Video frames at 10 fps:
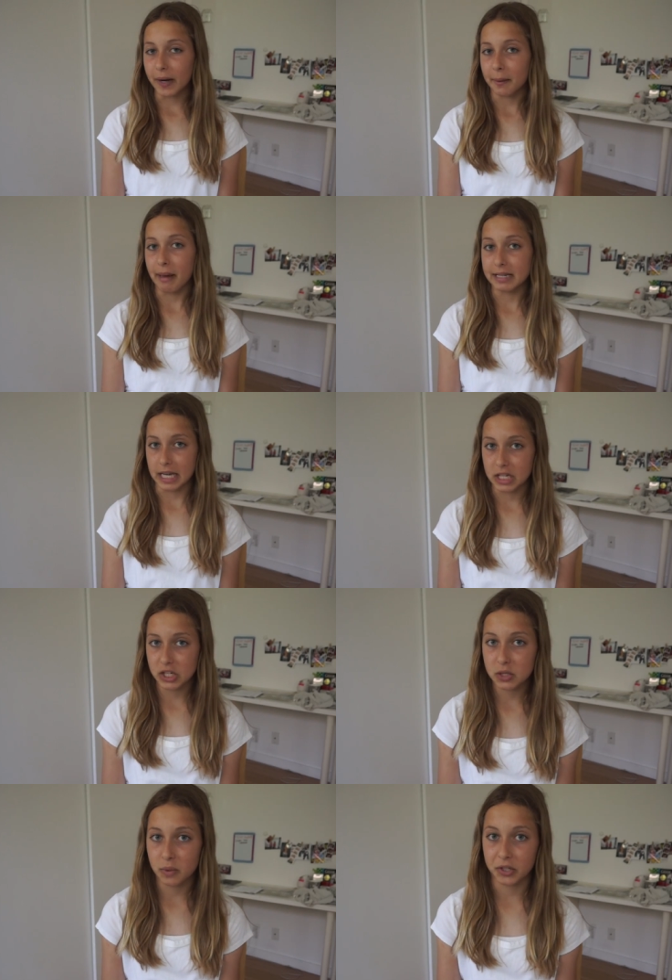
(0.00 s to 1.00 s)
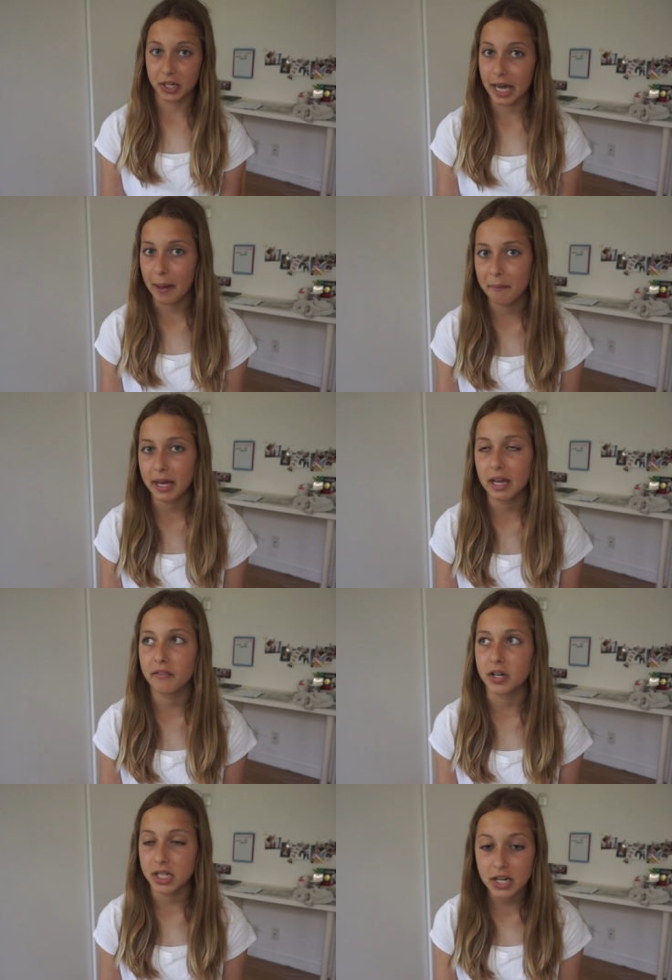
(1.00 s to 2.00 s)
recommendations when you're camping
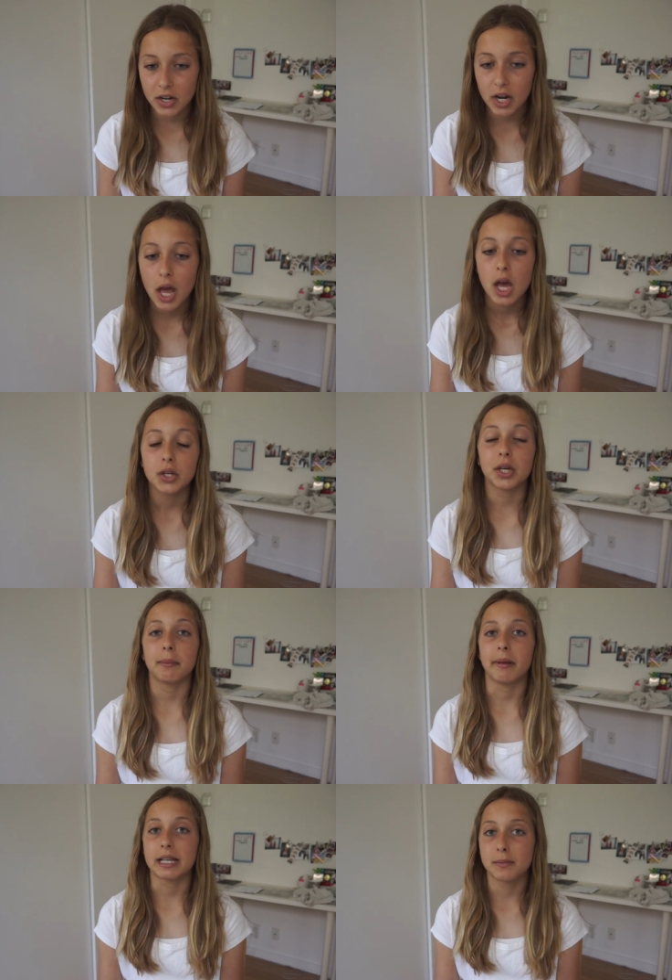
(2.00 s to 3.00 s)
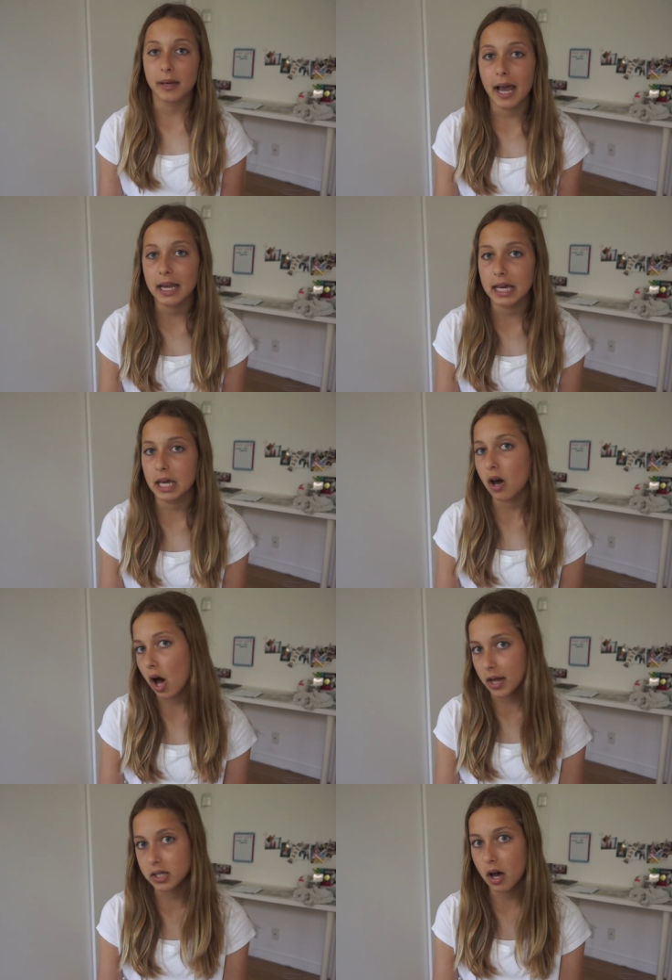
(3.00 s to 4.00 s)
for dinner, you can make spaghetti,
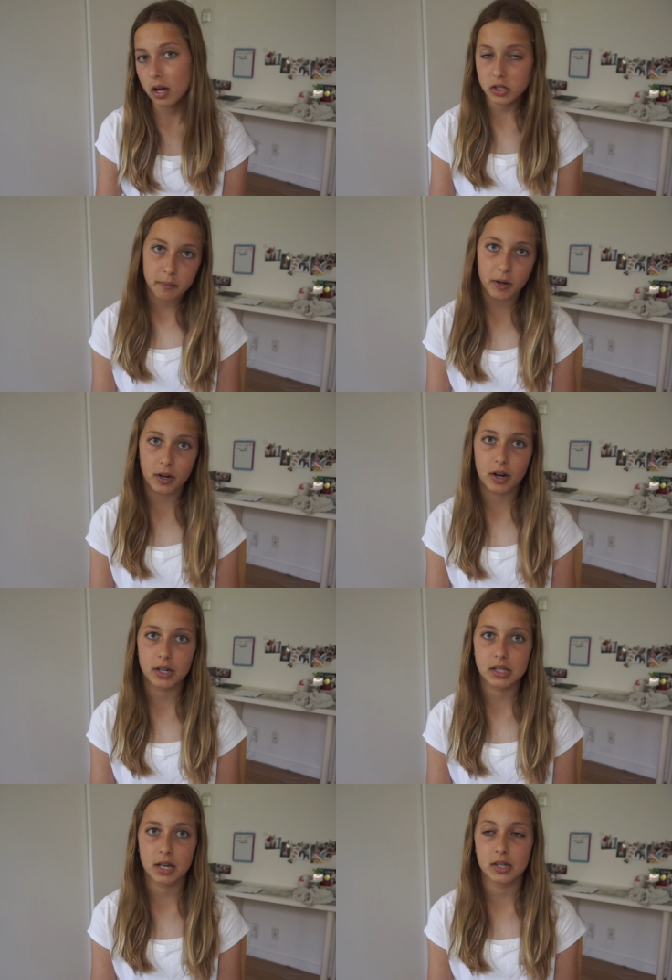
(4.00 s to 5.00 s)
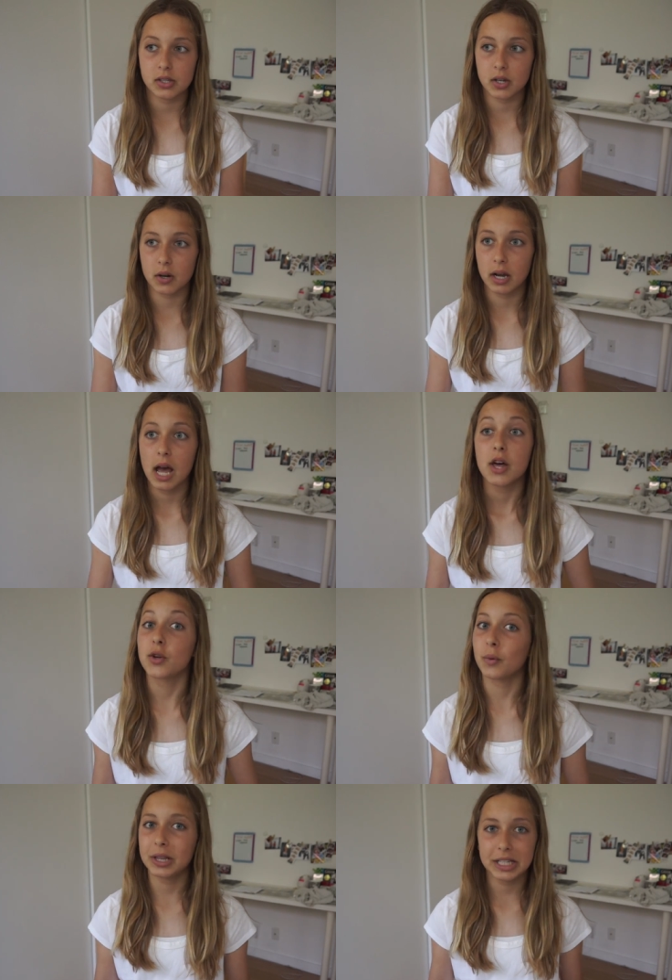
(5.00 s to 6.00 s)
hot dogs, or burgers because they're
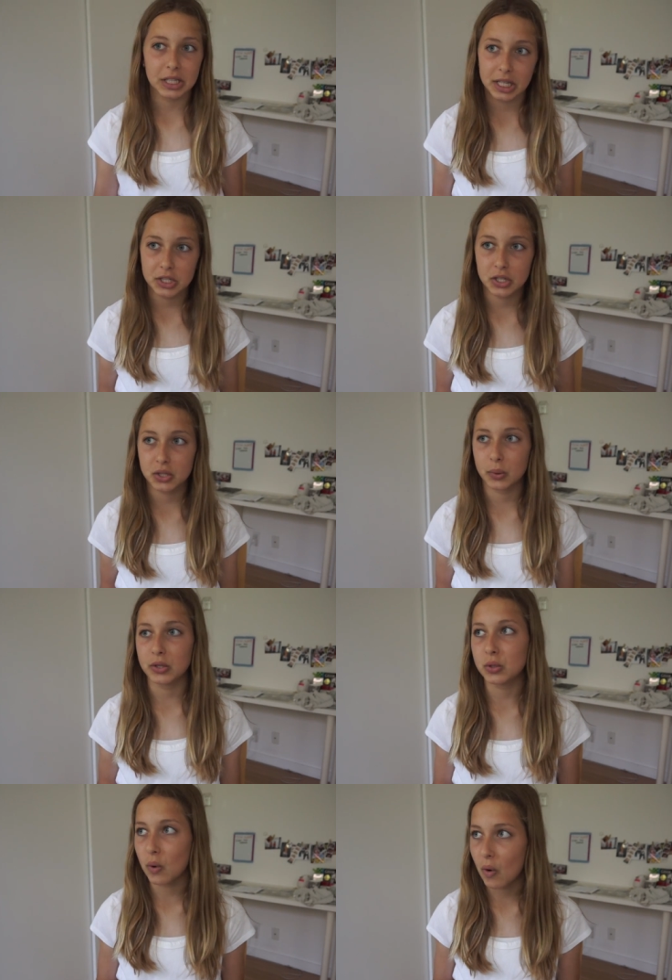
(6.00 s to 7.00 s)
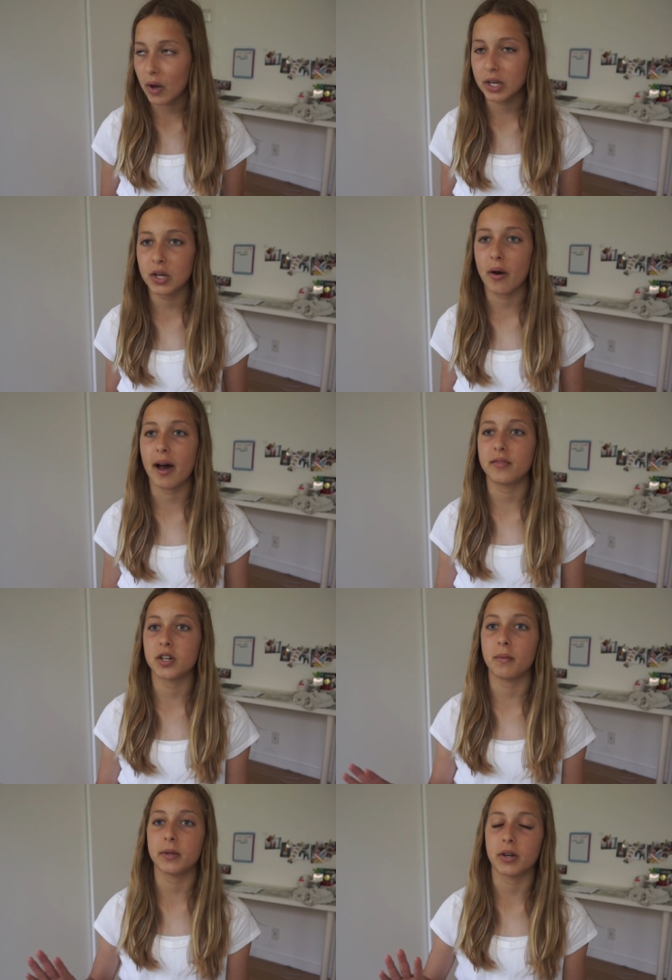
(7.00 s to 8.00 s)
really delicious to enjoy, you know,
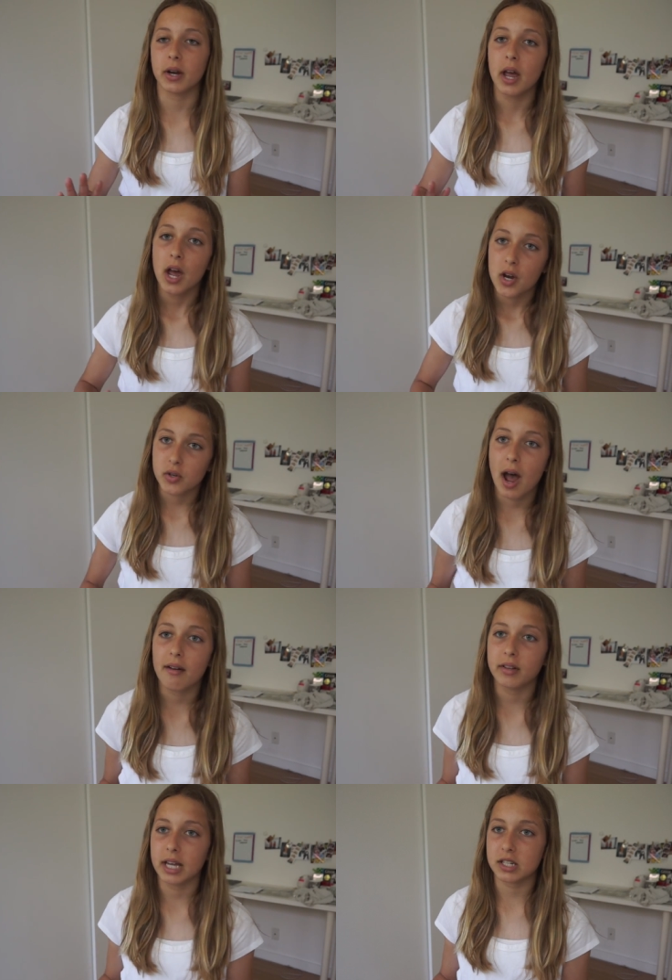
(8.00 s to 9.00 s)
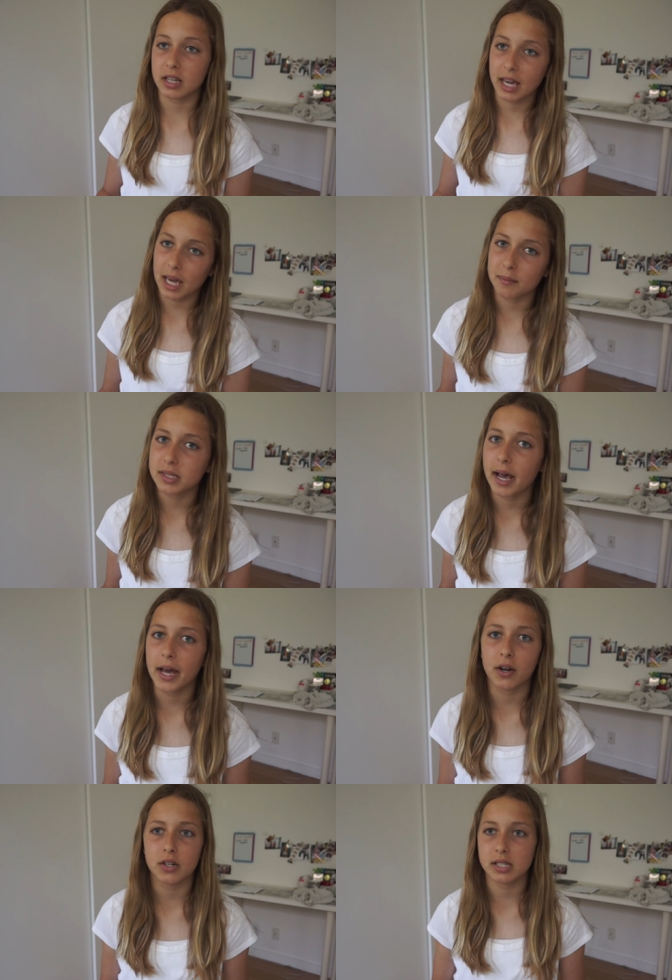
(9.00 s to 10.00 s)
after when you're traveling to the
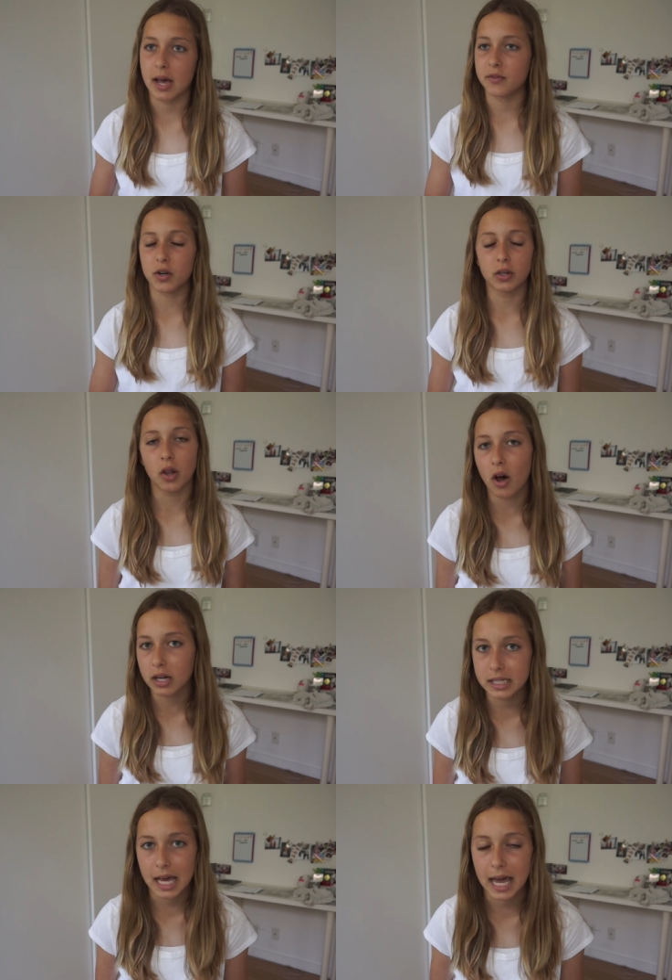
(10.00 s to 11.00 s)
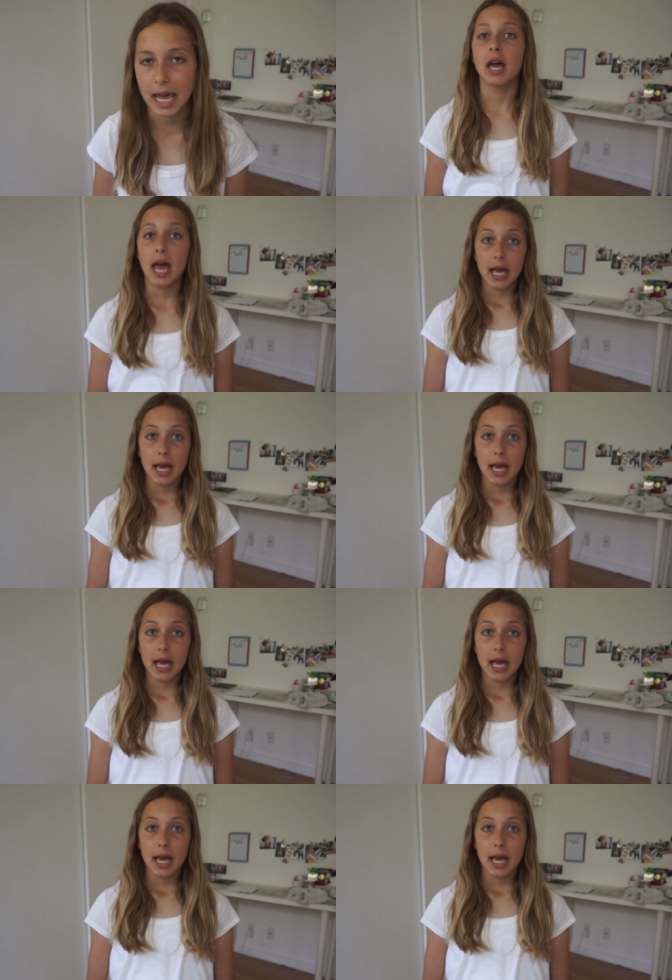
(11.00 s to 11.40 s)
campsite or just after a long day.